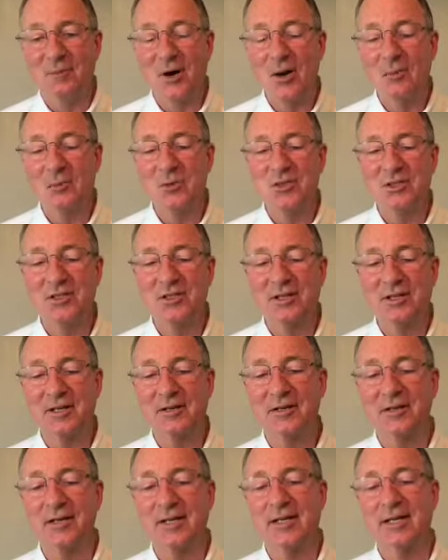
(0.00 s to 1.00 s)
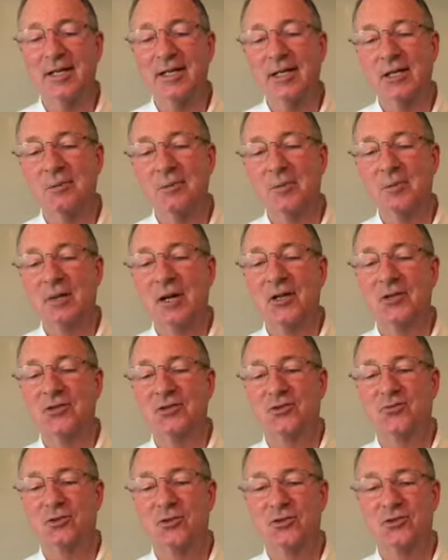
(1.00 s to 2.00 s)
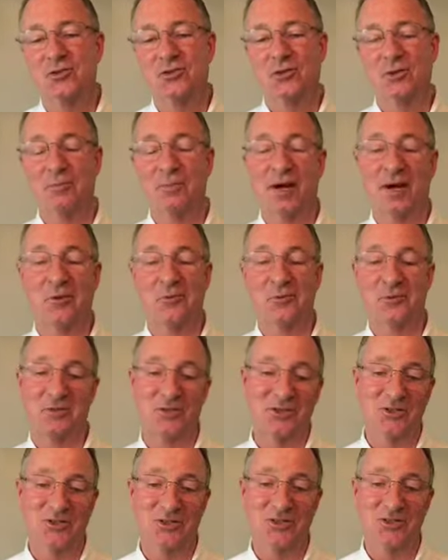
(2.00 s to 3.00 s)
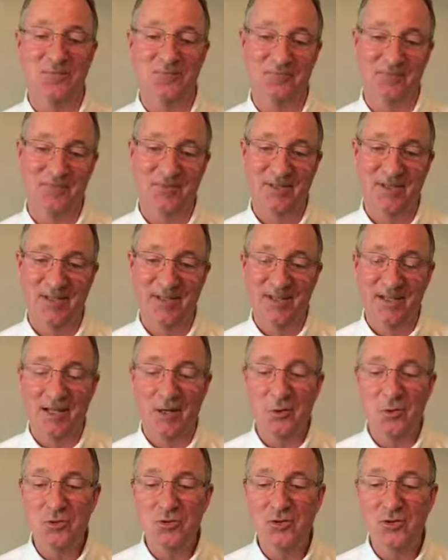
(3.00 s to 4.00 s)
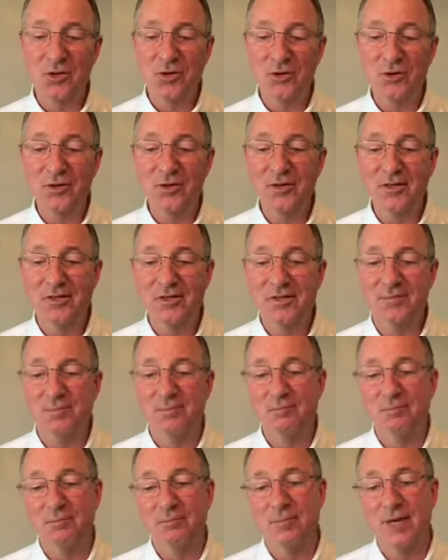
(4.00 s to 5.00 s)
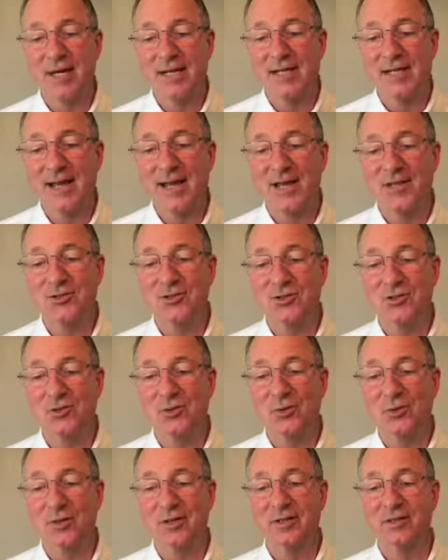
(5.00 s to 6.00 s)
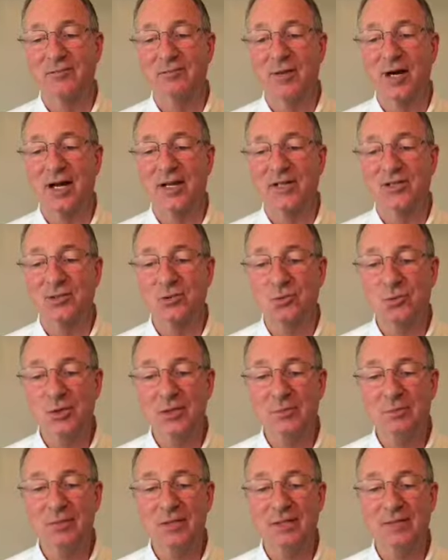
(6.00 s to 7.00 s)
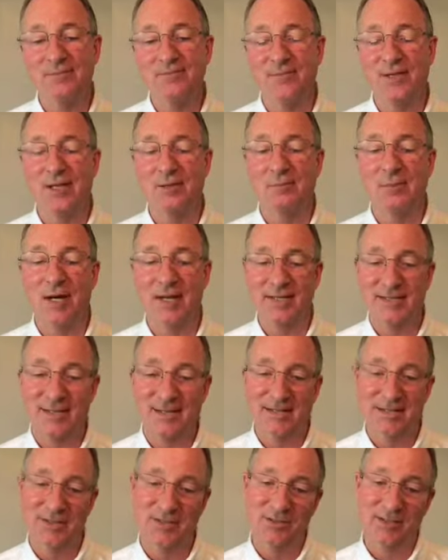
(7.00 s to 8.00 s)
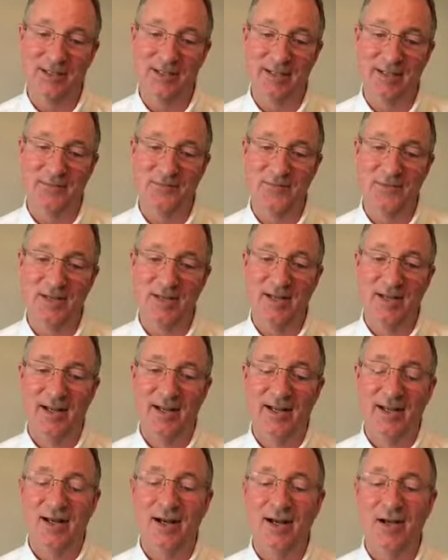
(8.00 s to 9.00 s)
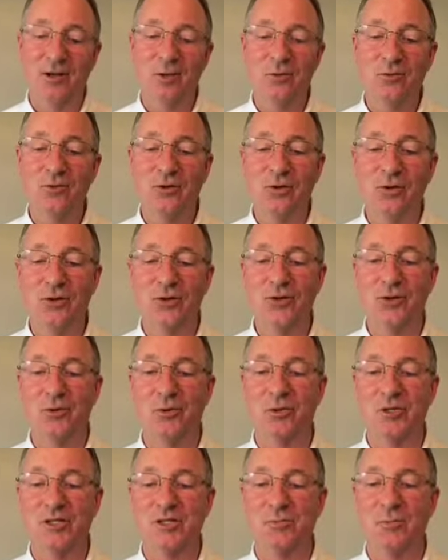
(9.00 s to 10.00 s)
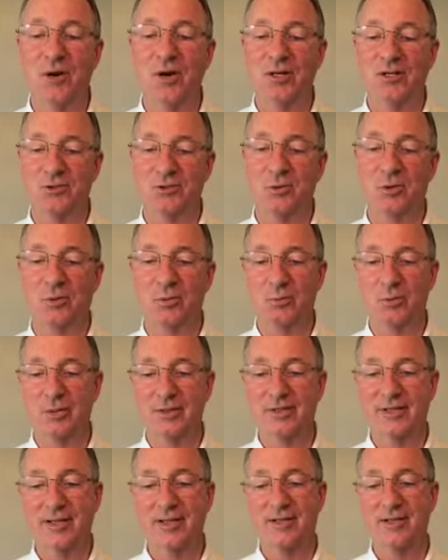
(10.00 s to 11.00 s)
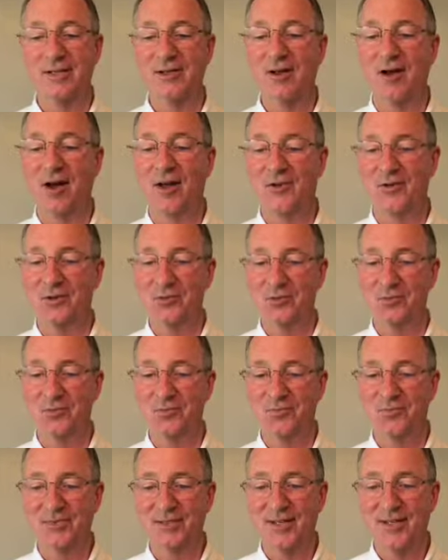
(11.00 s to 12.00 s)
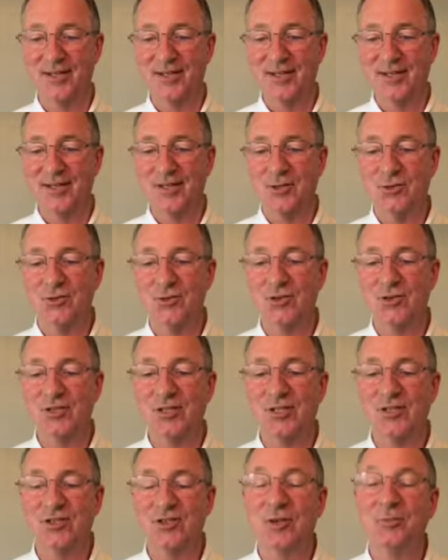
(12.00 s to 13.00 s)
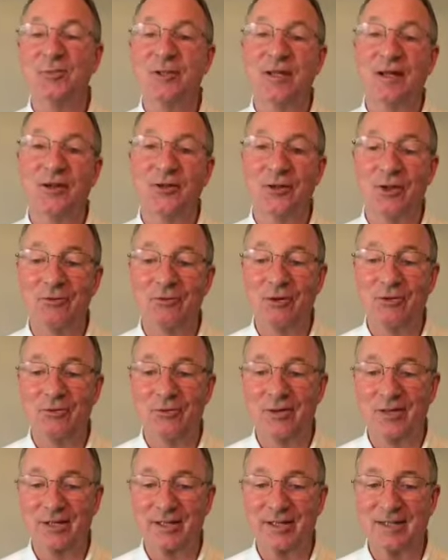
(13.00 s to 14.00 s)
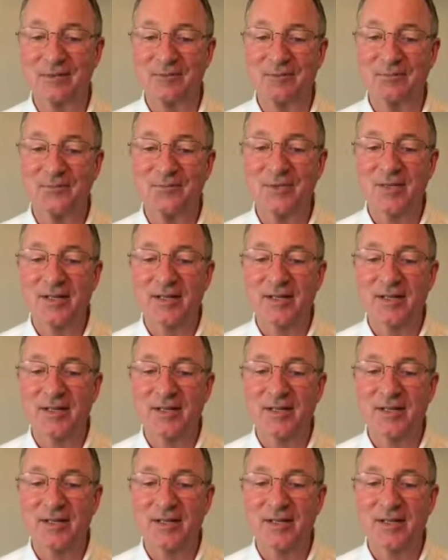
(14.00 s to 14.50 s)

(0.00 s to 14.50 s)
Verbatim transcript: Mom was interrogating him about his first trip out with his son. And when she heard my dad's story of my sweeping and my tailgating, I overheard her response while pretending not to. And she said something I'll never forget.